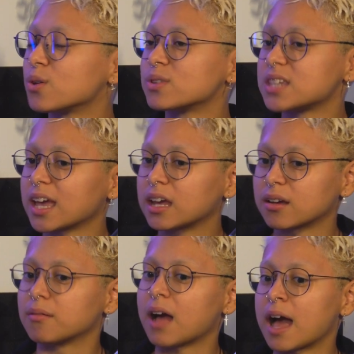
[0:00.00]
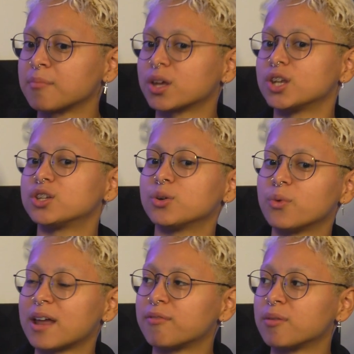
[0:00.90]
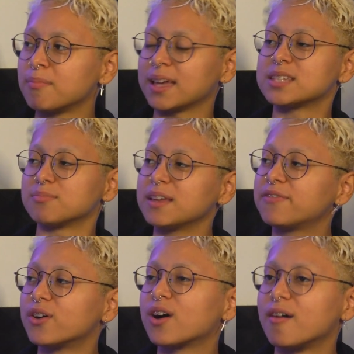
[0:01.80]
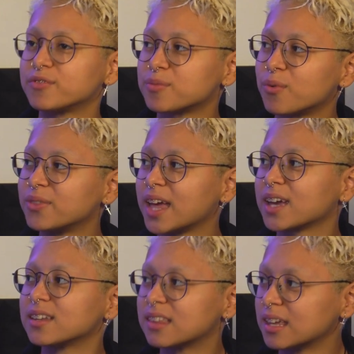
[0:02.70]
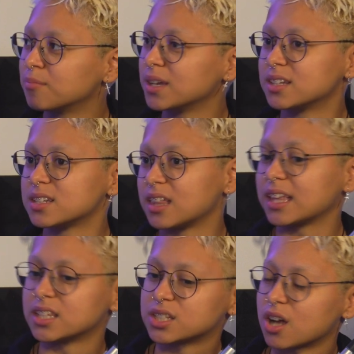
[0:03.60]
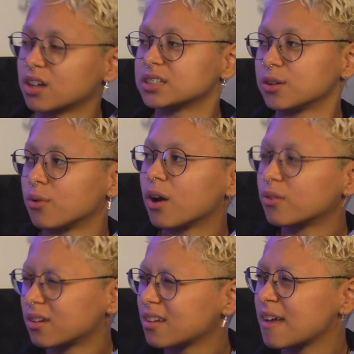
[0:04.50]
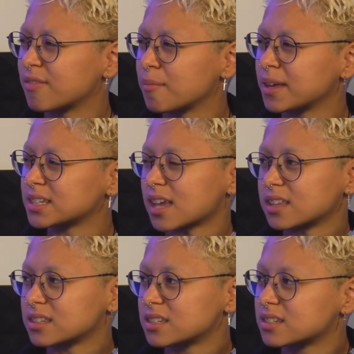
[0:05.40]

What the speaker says: it's like, I'm going to do whatever makes me feel comfortable, and that could lead me into, like, this toxic road, if that makes sense.